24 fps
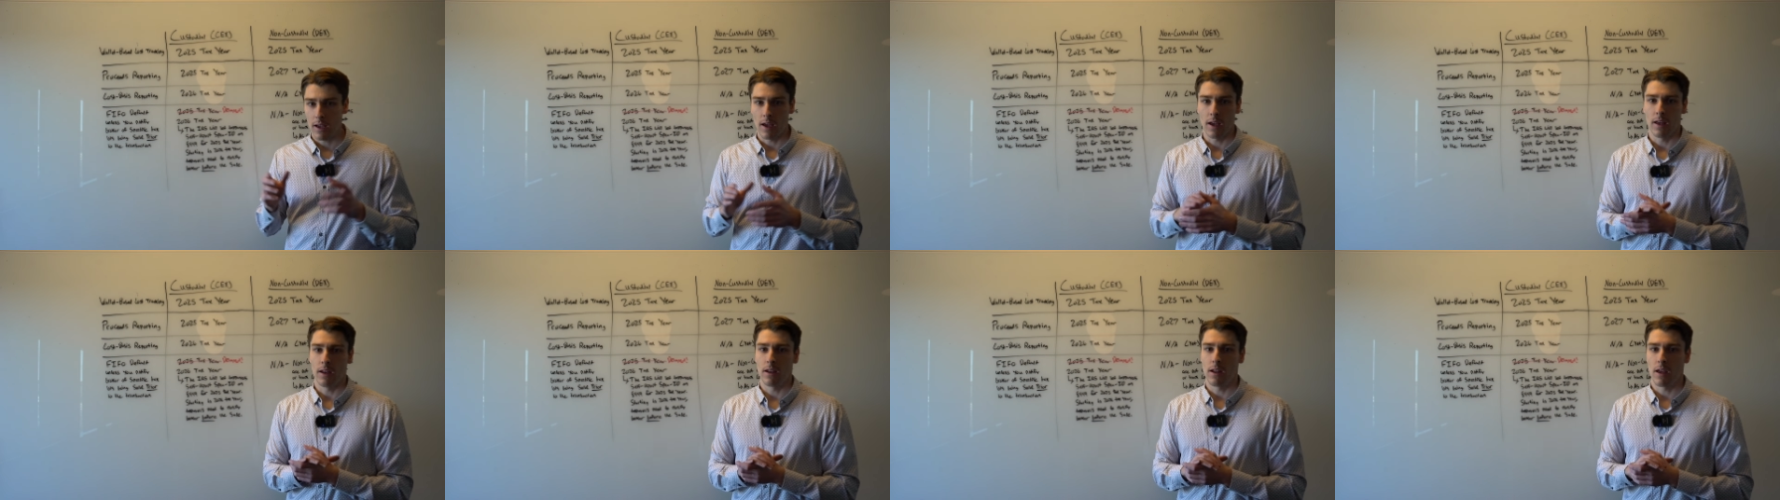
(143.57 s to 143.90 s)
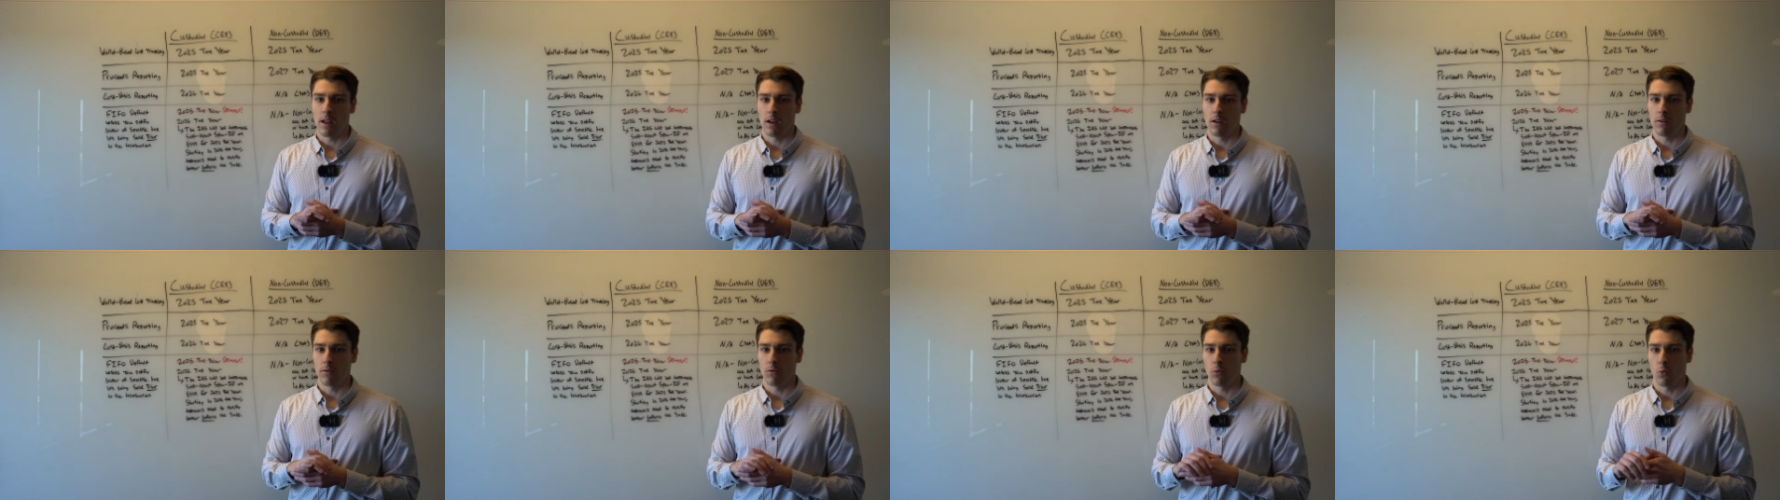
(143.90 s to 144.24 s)

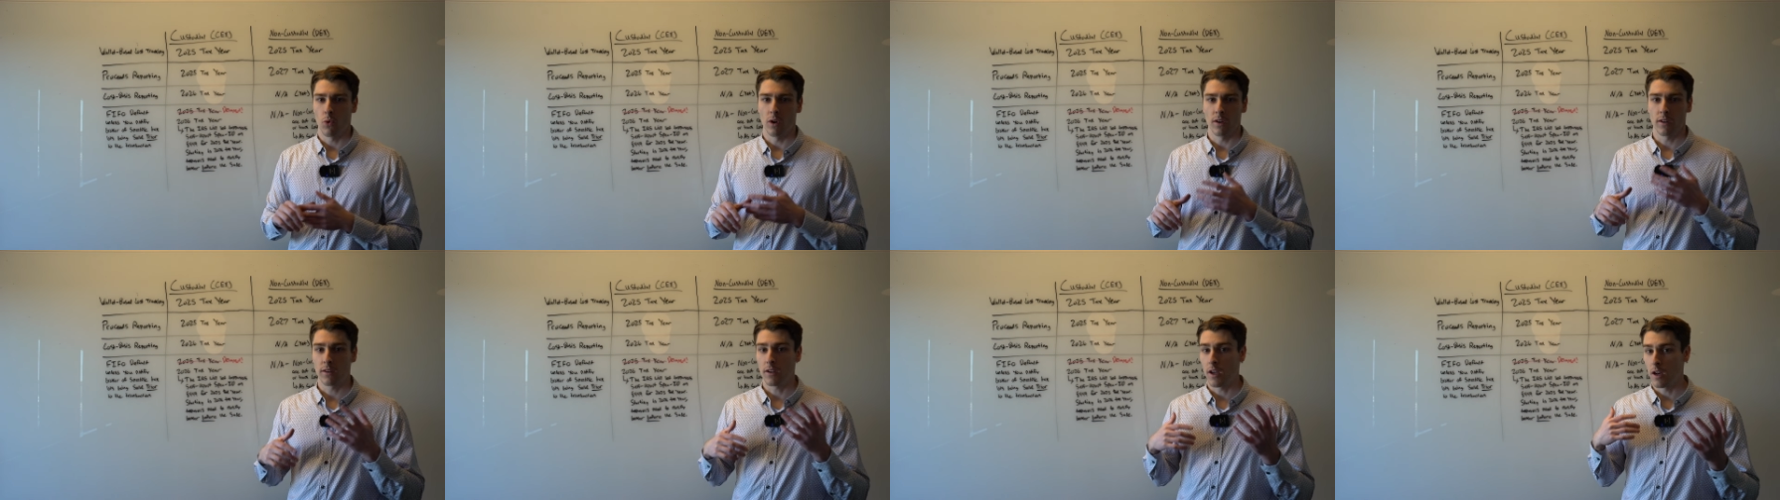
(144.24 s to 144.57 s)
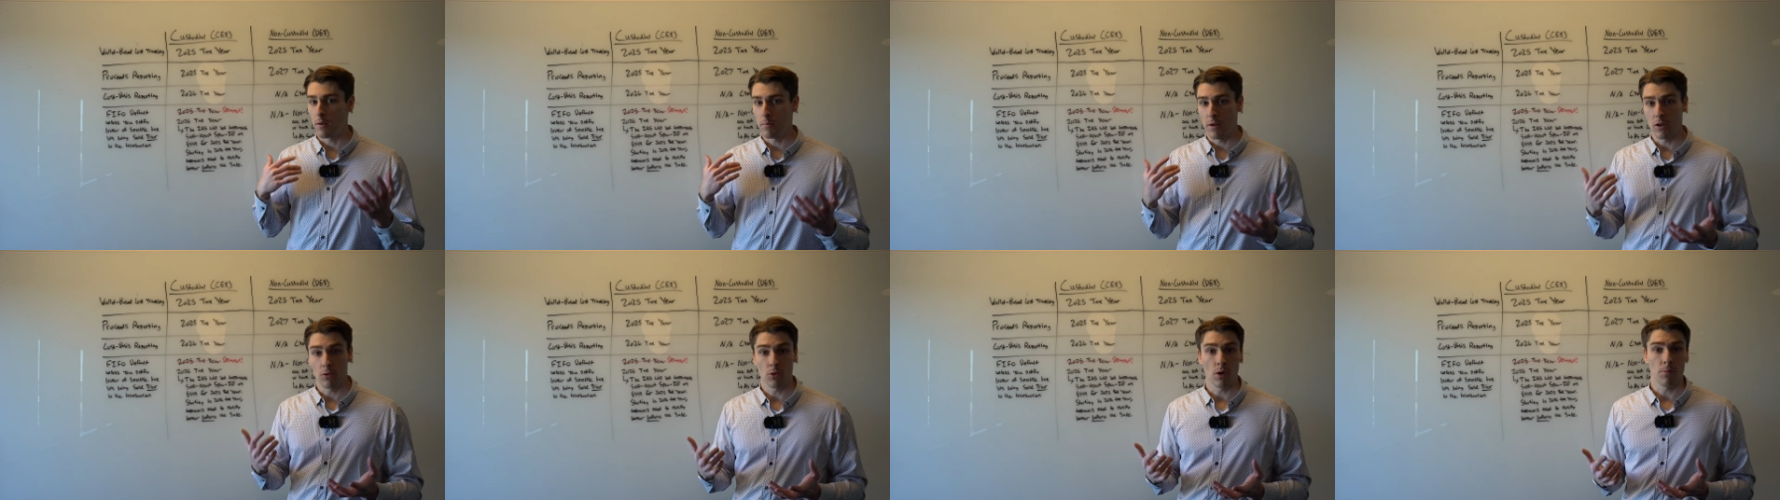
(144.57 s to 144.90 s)
and what's going
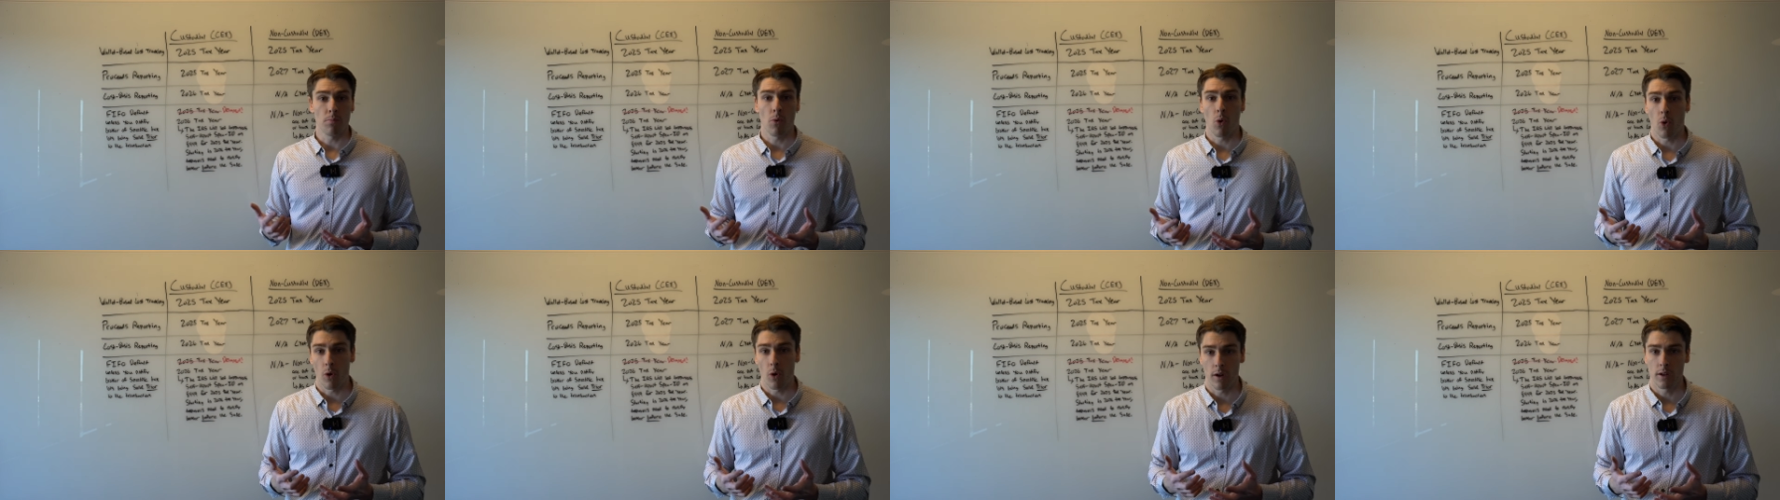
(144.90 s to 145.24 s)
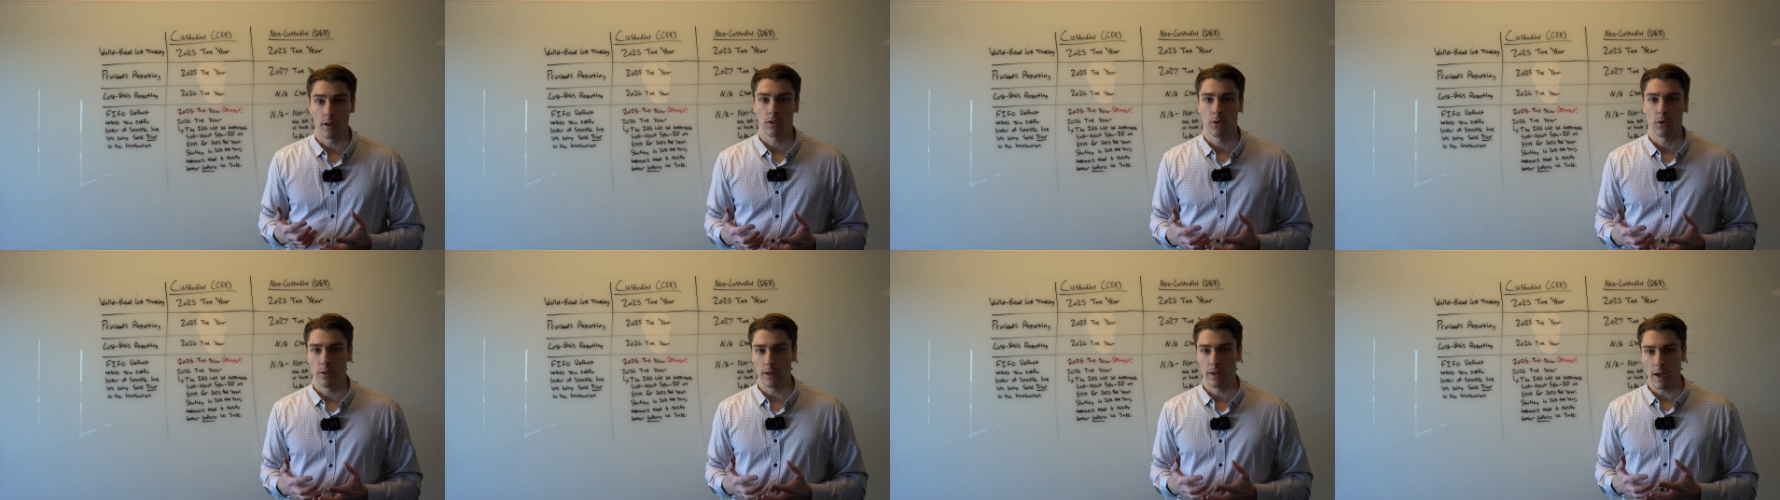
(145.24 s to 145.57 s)
to be
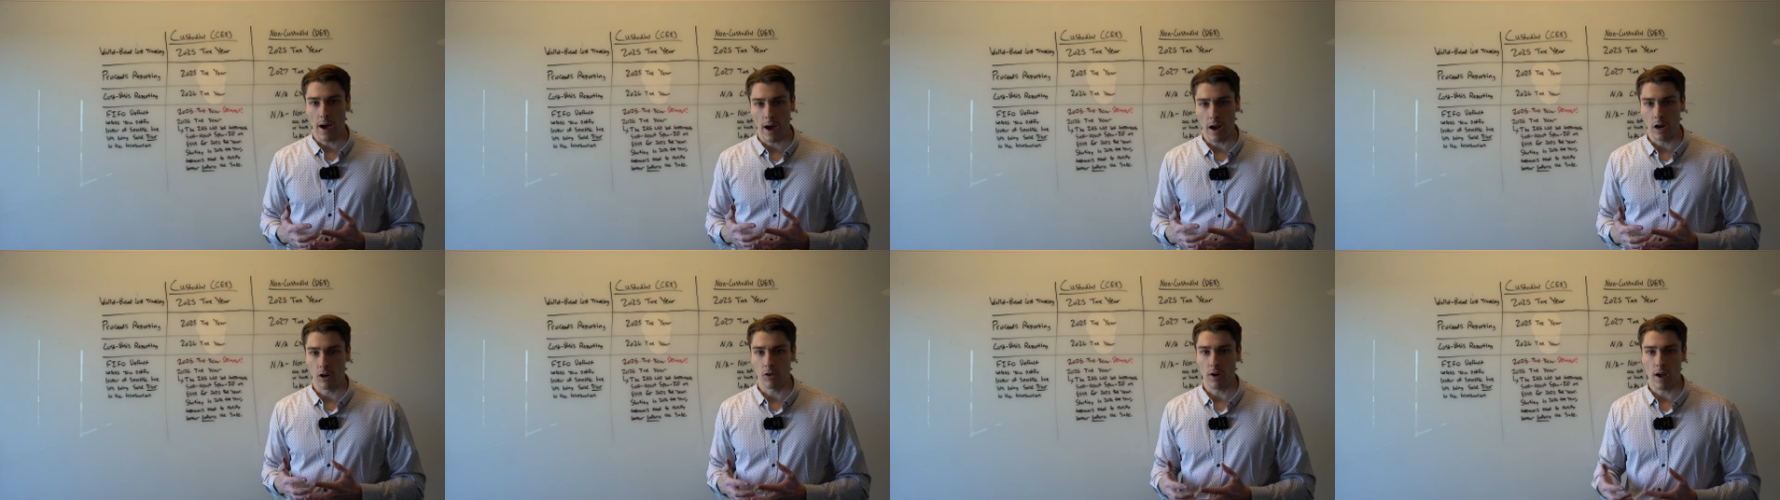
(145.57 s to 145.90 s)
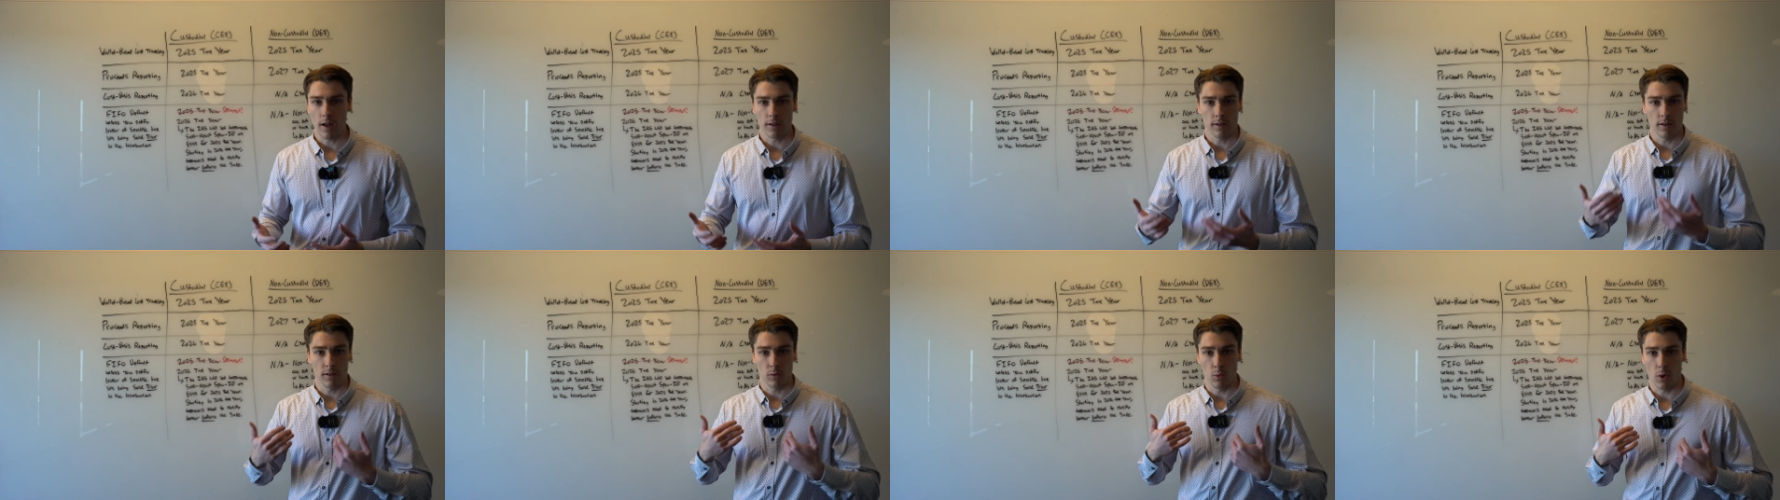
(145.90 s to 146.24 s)
reported to the
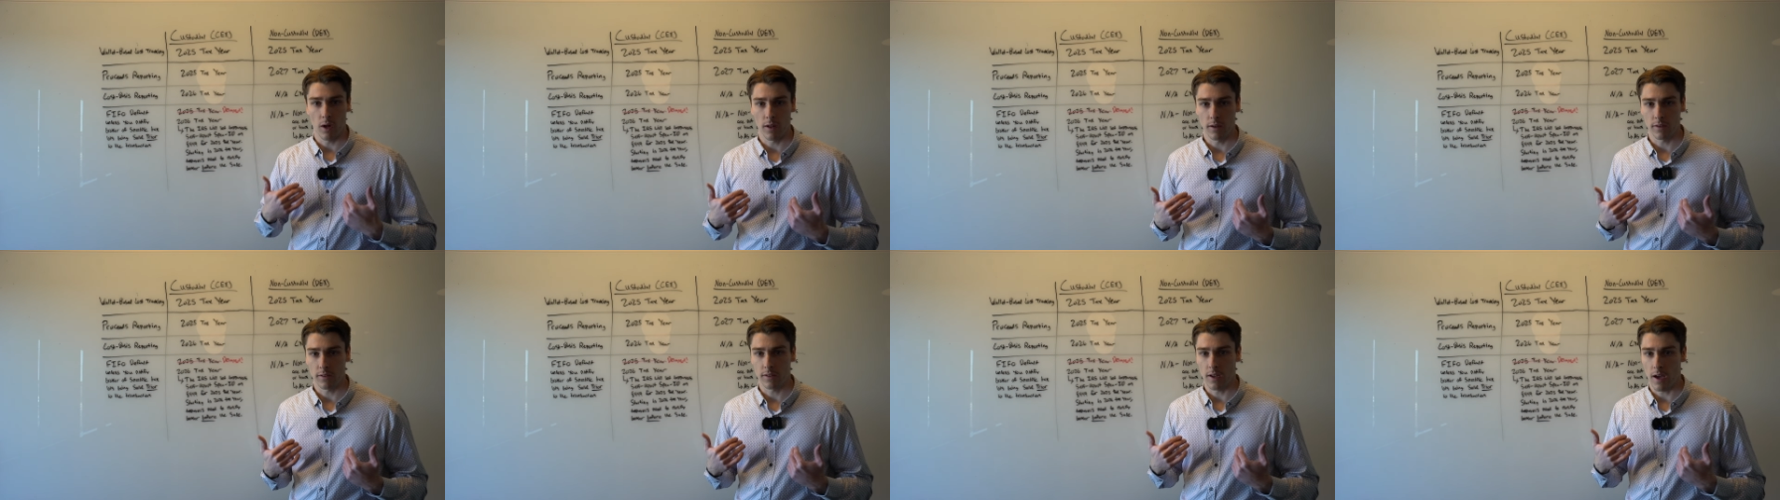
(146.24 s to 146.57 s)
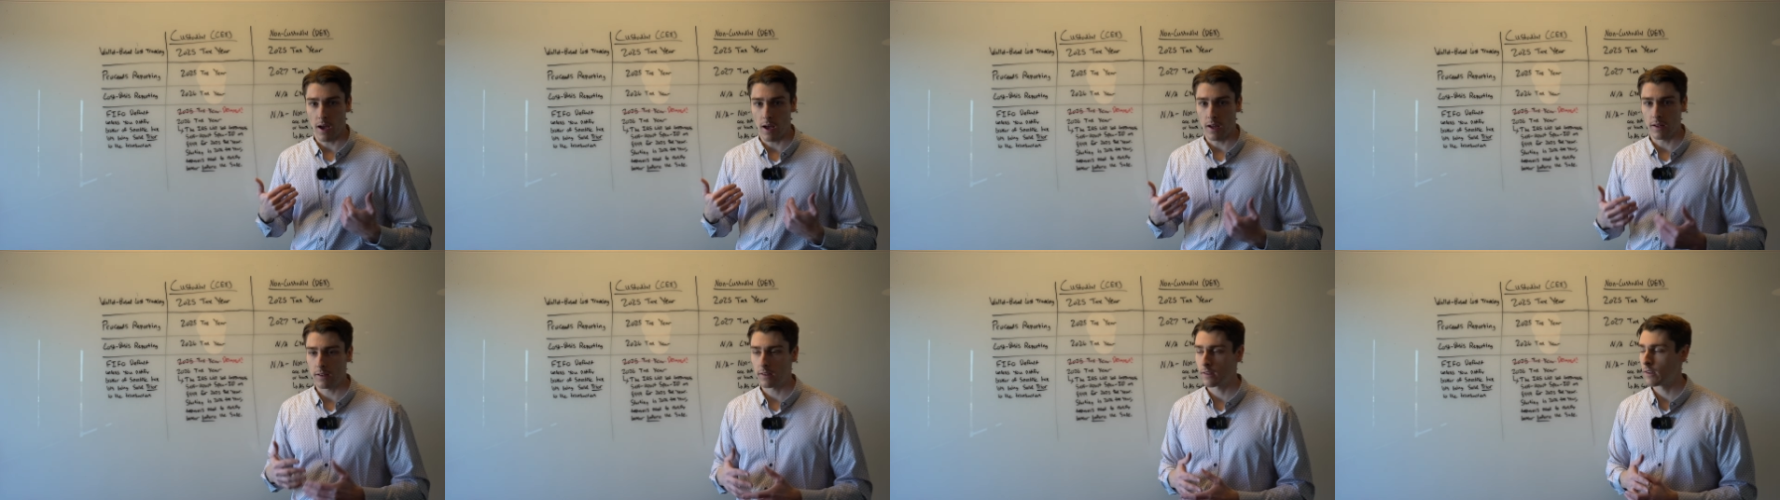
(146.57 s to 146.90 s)
IRS as well as to
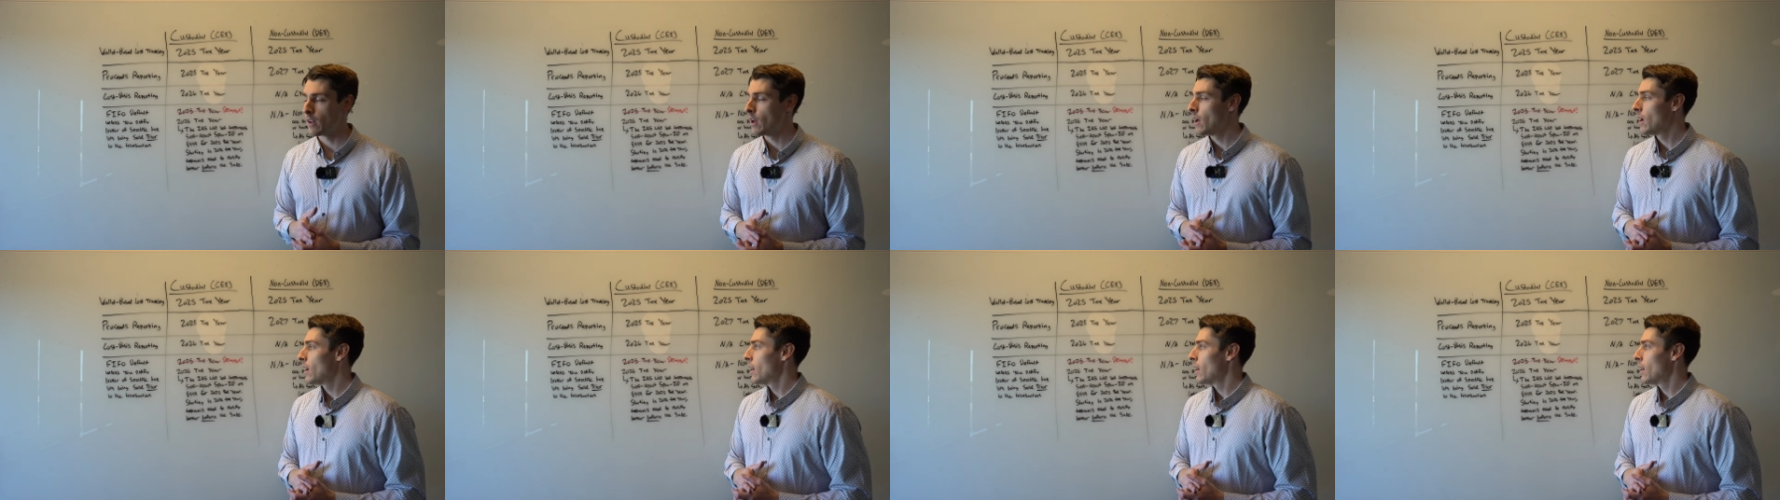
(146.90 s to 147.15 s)
us